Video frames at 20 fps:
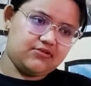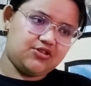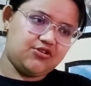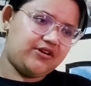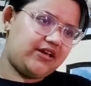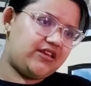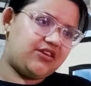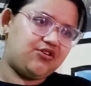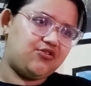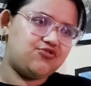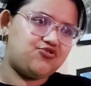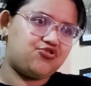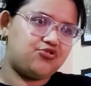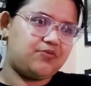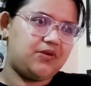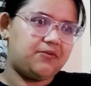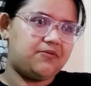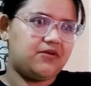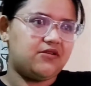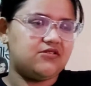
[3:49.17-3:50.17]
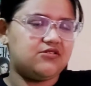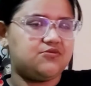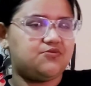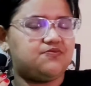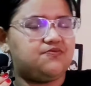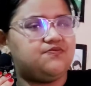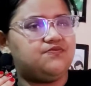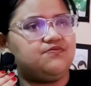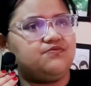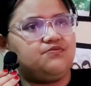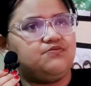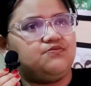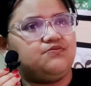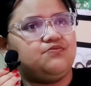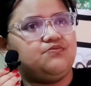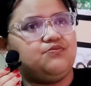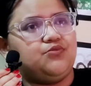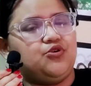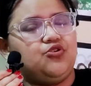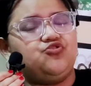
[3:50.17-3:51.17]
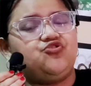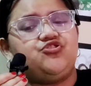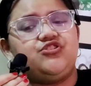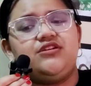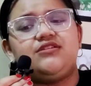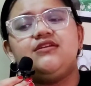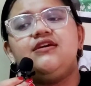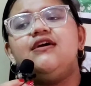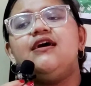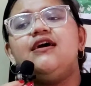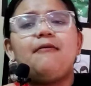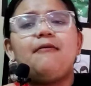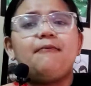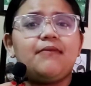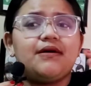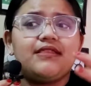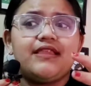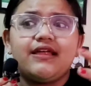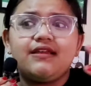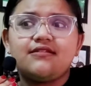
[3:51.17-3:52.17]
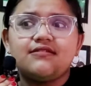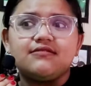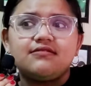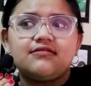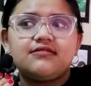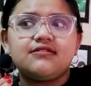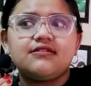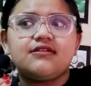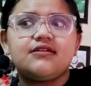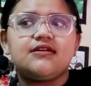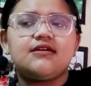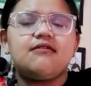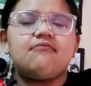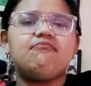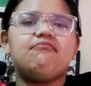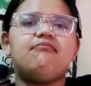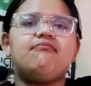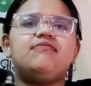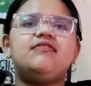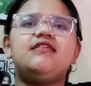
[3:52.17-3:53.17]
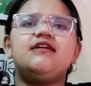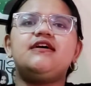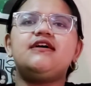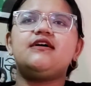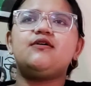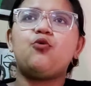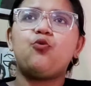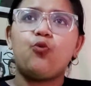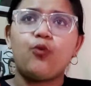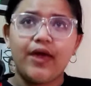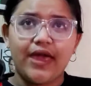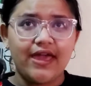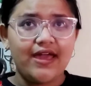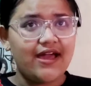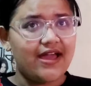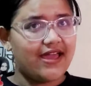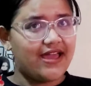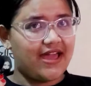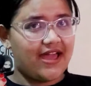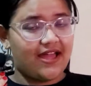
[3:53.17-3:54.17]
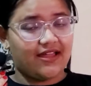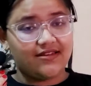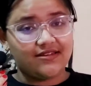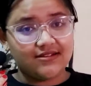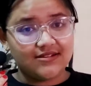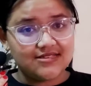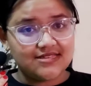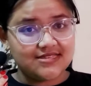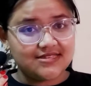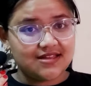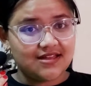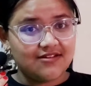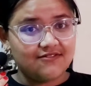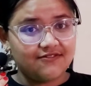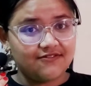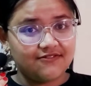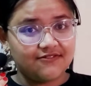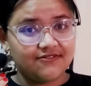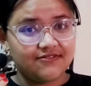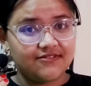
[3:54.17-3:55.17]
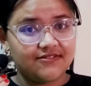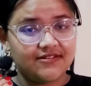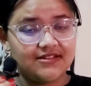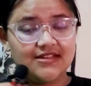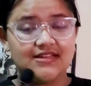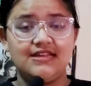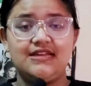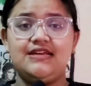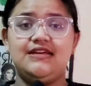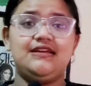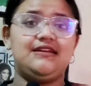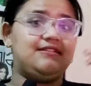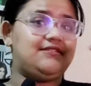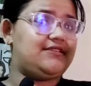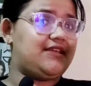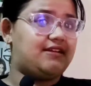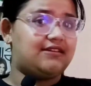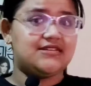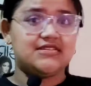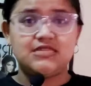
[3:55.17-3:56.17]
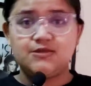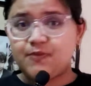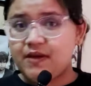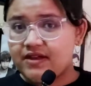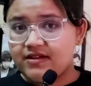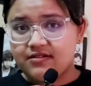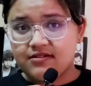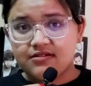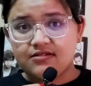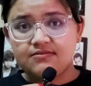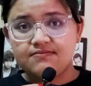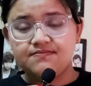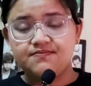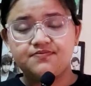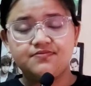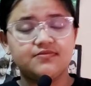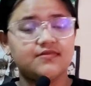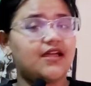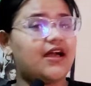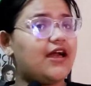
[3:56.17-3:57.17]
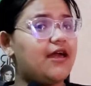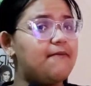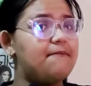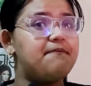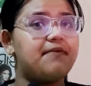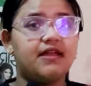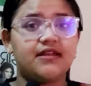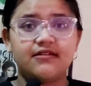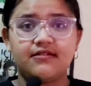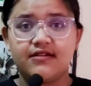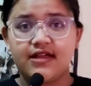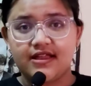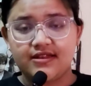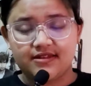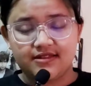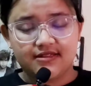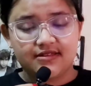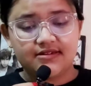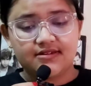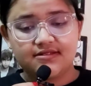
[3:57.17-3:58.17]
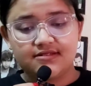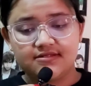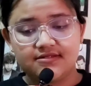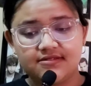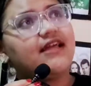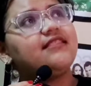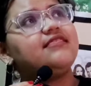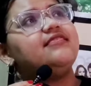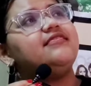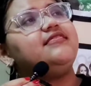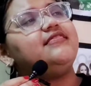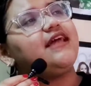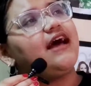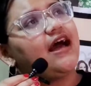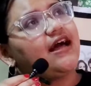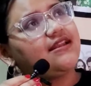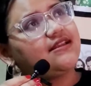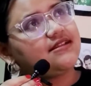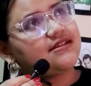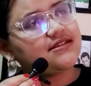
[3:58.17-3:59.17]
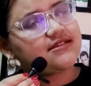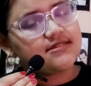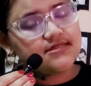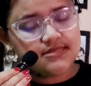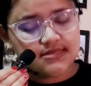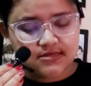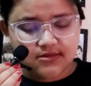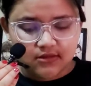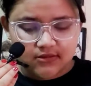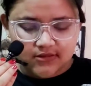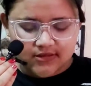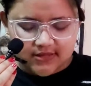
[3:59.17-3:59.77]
you get used to people's bullshit, but then the way I handle stuff, that is better, I am better at it, and that is,